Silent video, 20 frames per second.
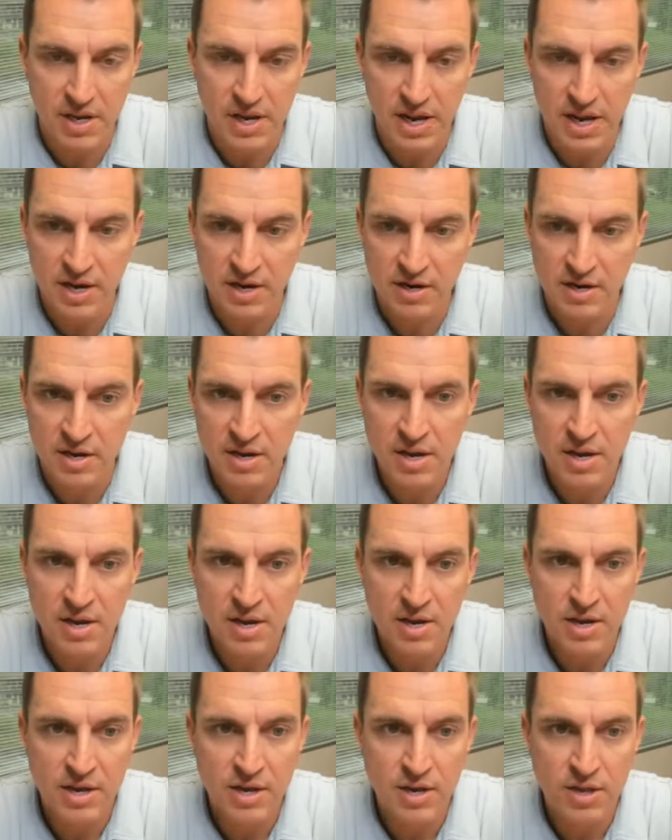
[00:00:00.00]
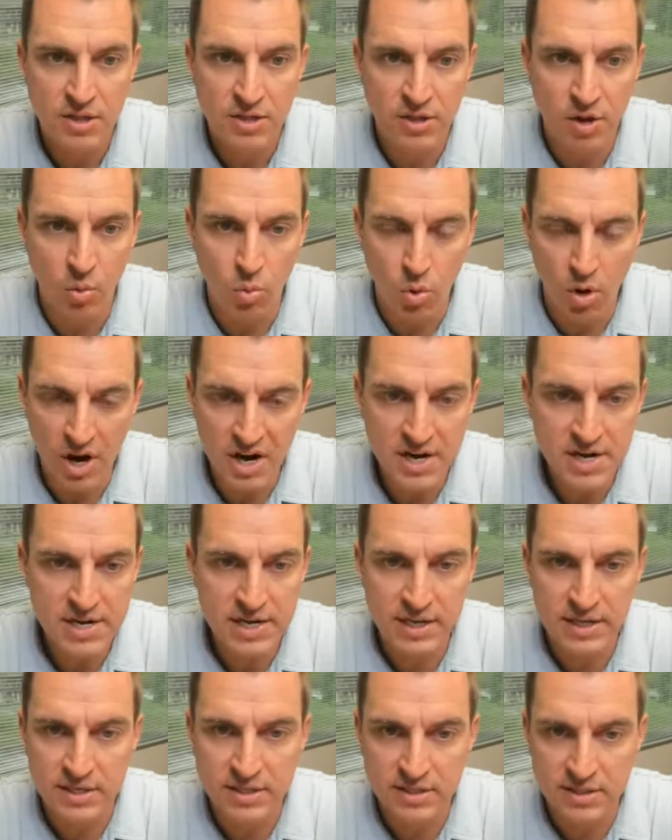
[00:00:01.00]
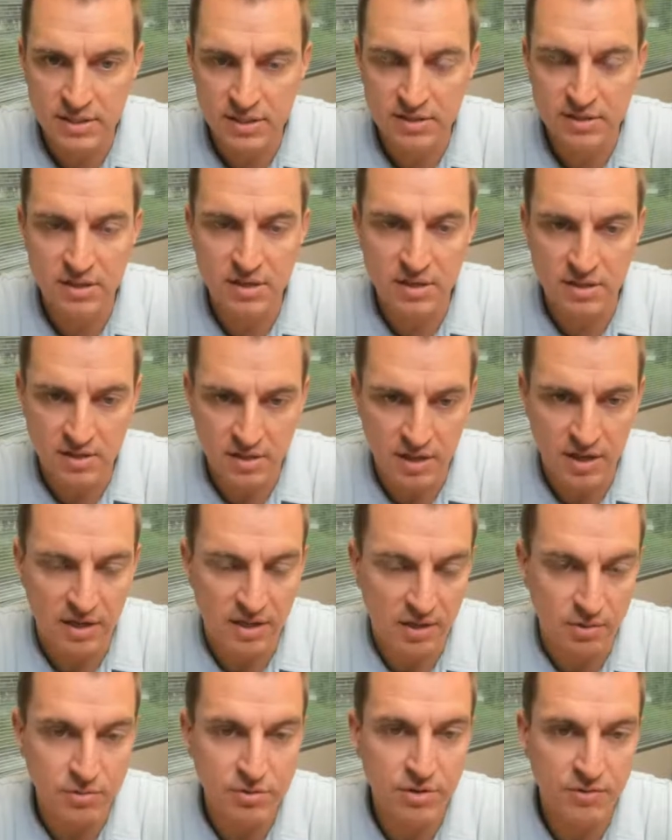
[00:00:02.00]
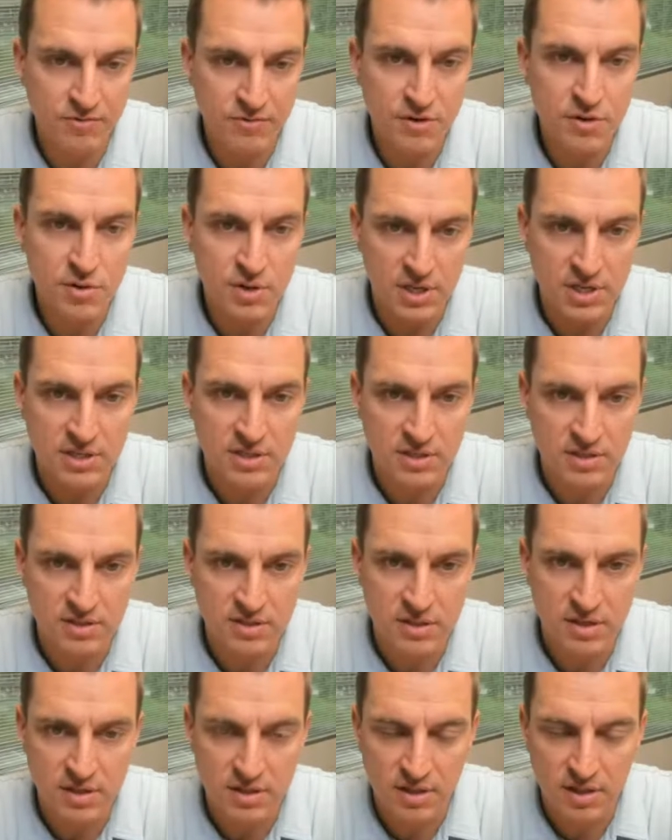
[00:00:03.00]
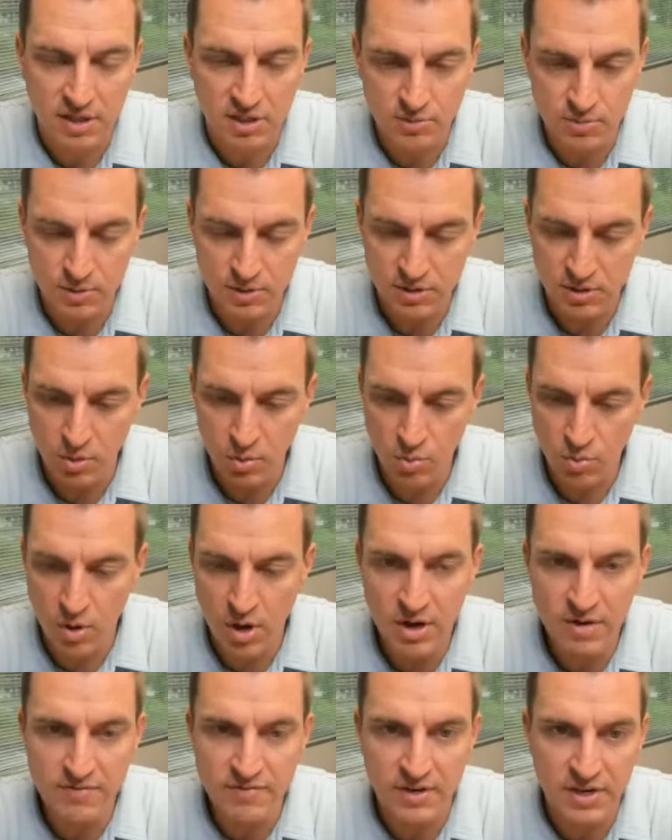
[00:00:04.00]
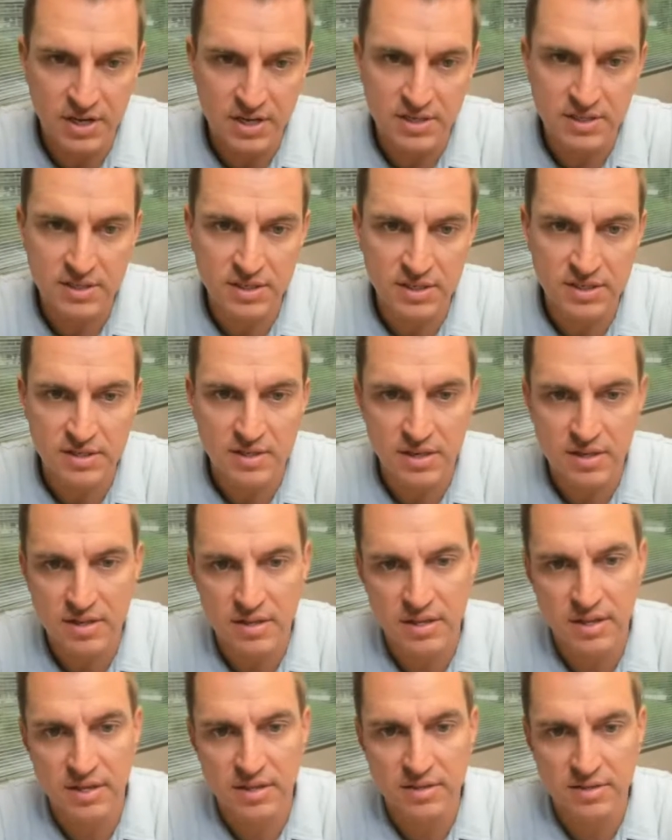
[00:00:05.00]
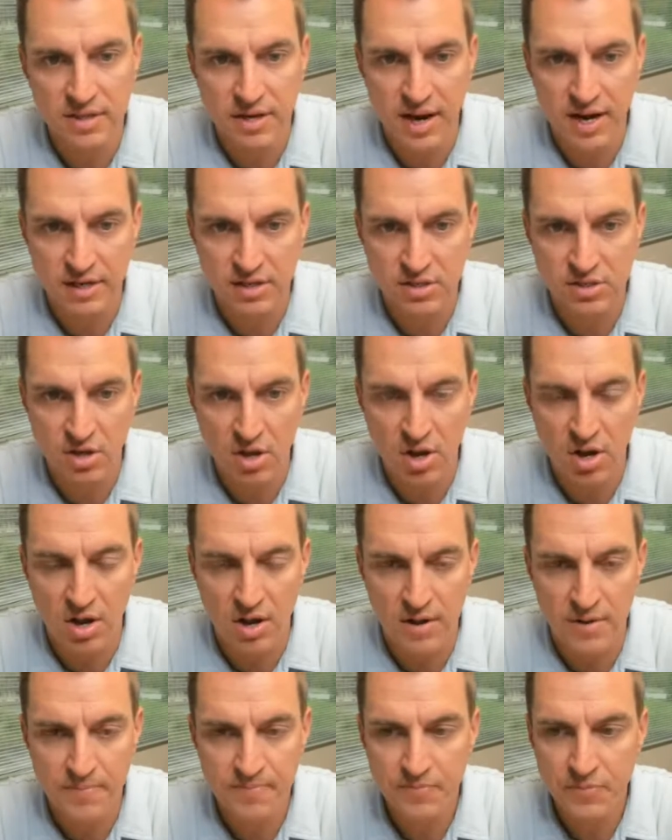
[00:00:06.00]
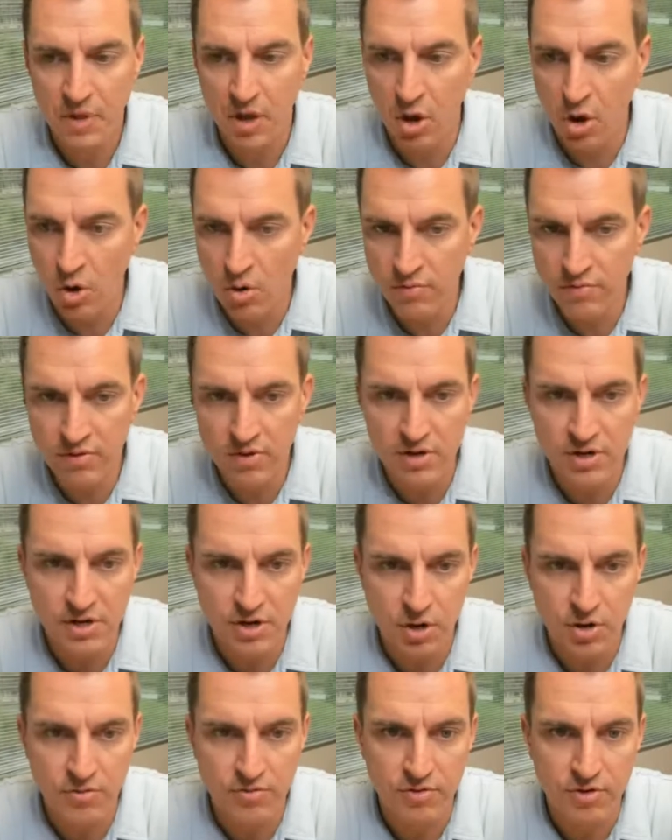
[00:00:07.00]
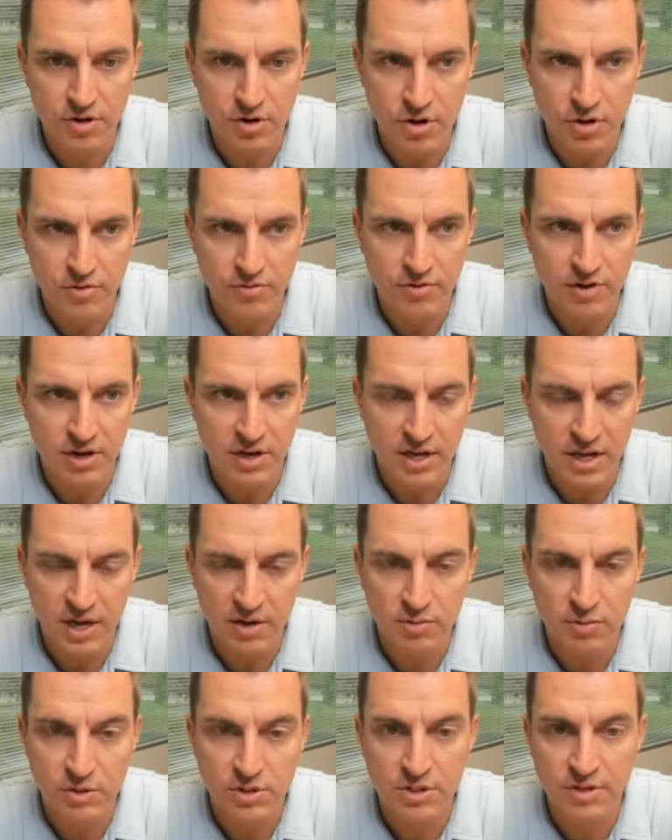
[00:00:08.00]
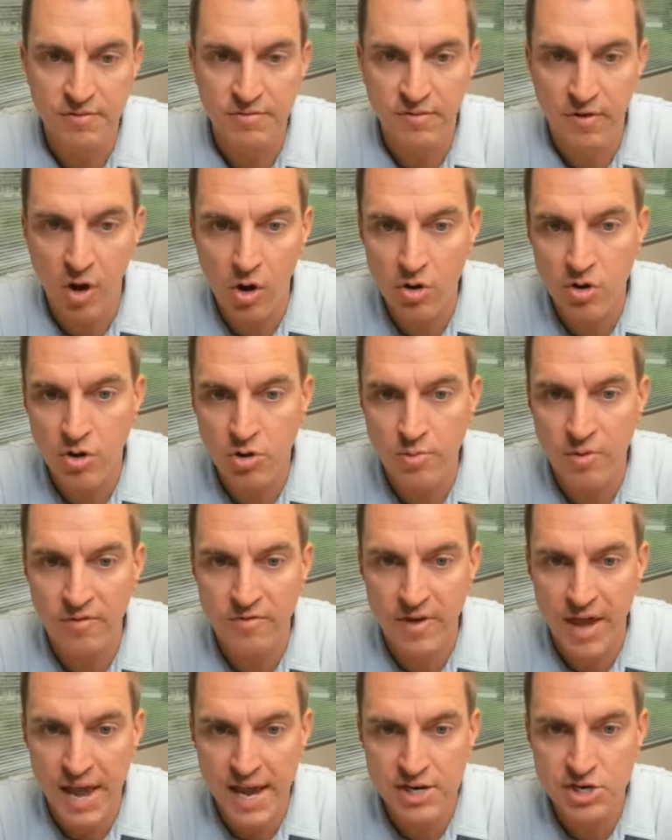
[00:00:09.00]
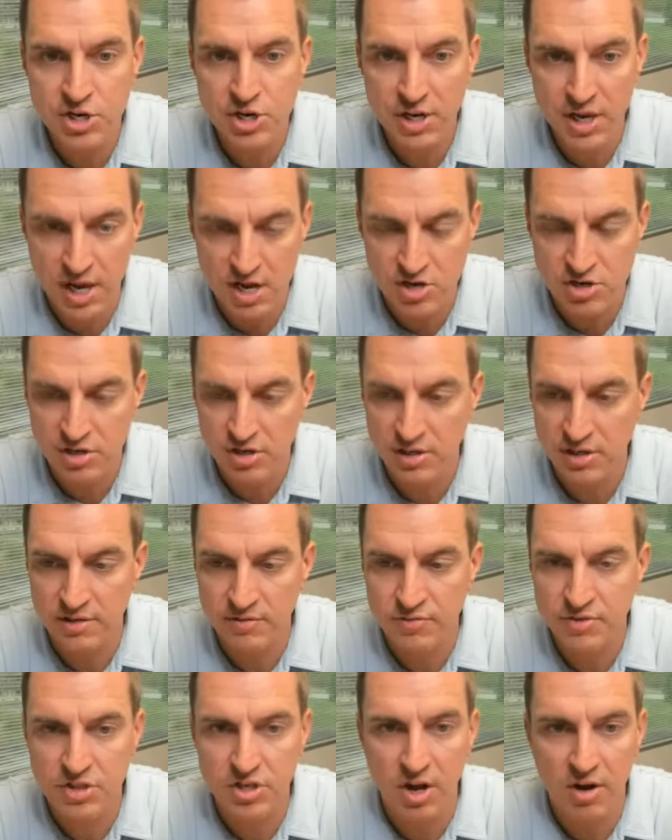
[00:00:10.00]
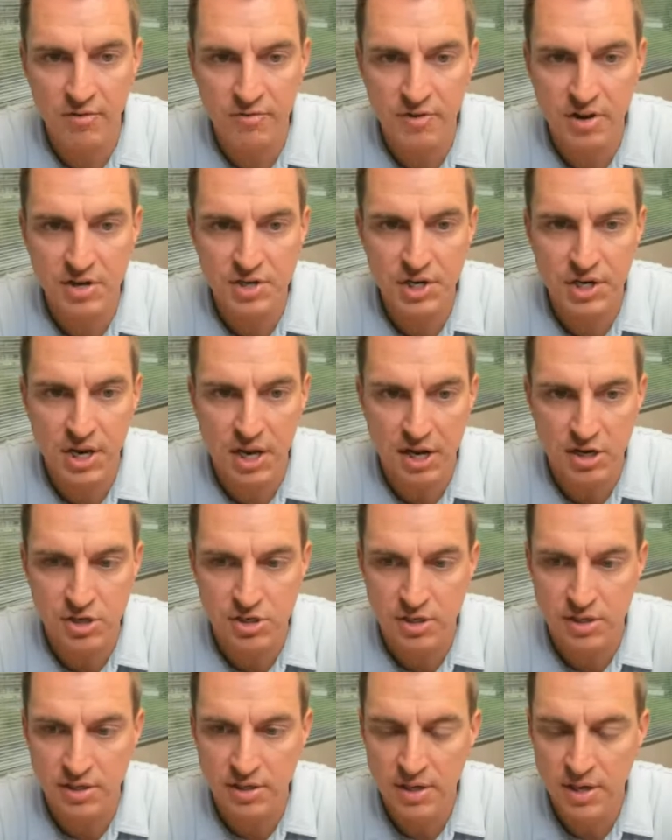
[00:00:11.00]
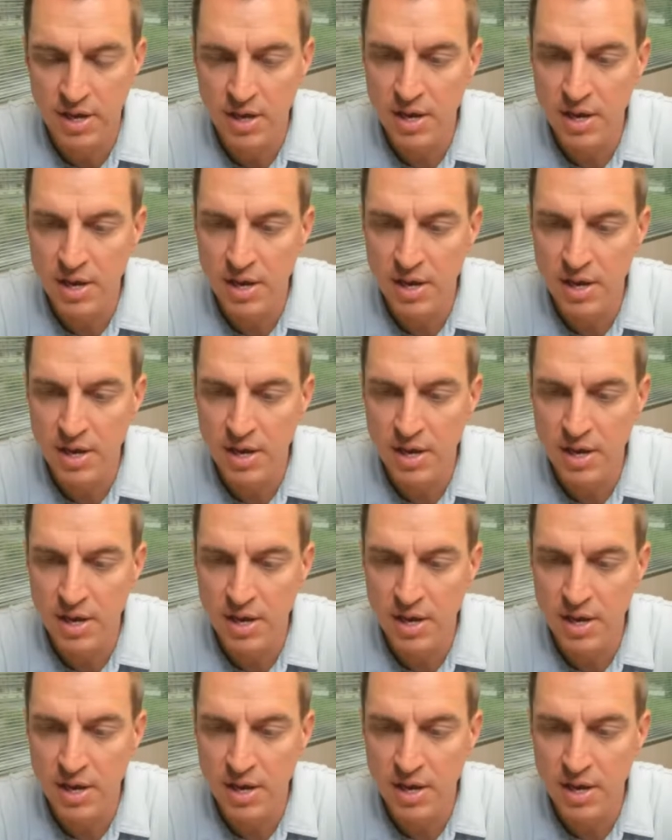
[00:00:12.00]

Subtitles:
And the one consistent thing, there was a few consistent things, but one of the consistent things that I saw over and over and over again was the volume of education, of self-education